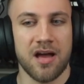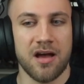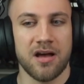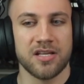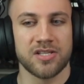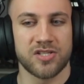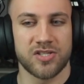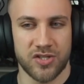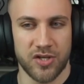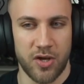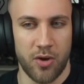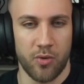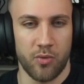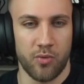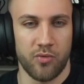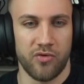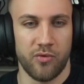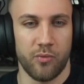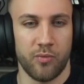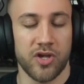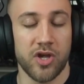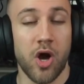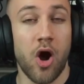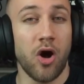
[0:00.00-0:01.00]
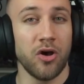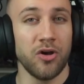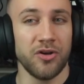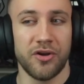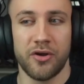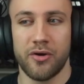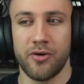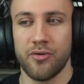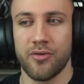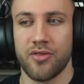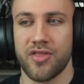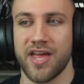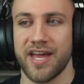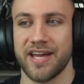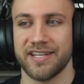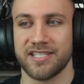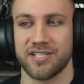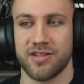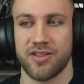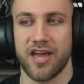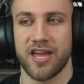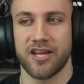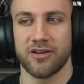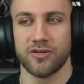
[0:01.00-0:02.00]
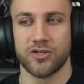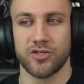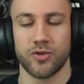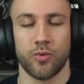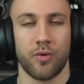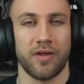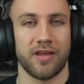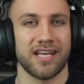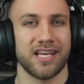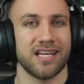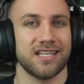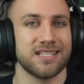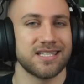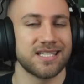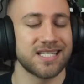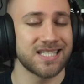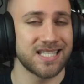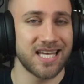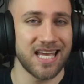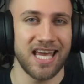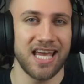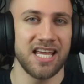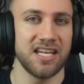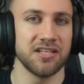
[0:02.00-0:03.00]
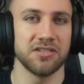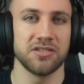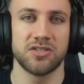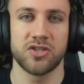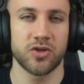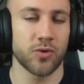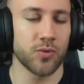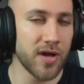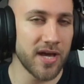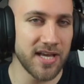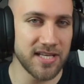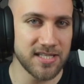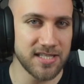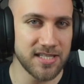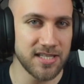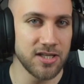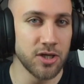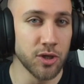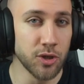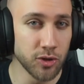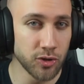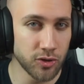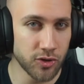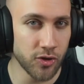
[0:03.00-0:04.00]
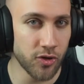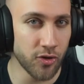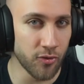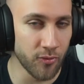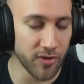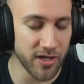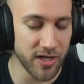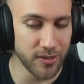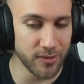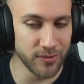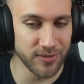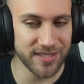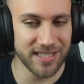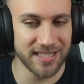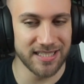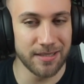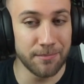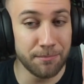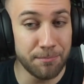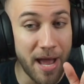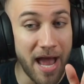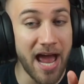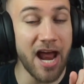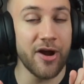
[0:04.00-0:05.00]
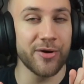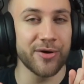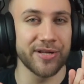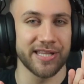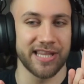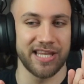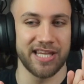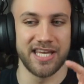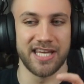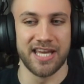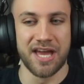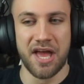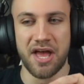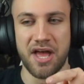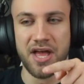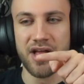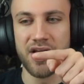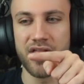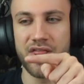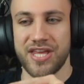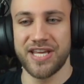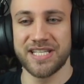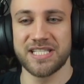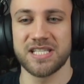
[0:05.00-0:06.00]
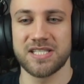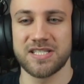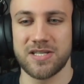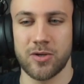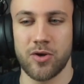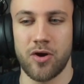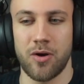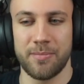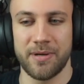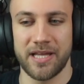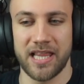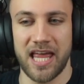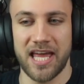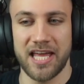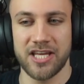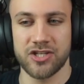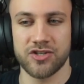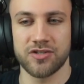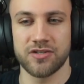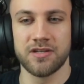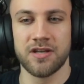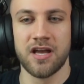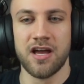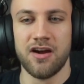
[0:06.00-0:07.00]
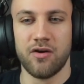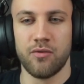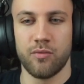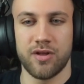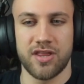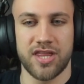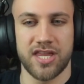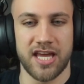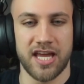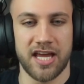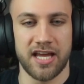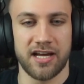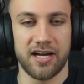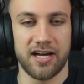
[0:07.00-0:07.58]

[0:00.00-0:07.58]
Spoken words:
So we all know that they are doing insane and crazy choreos, and apparently this is a compilation where they